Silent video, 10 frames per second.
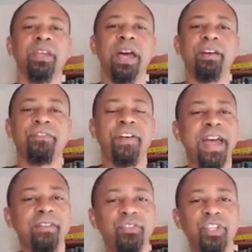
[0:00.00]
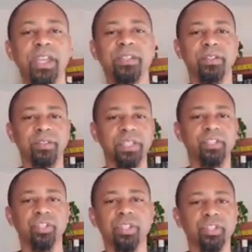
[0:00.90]
have five checks, so
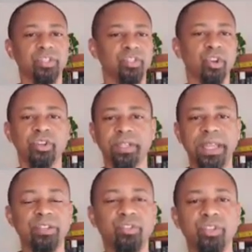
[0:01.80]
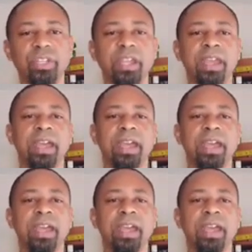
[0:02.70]
each each journal entry,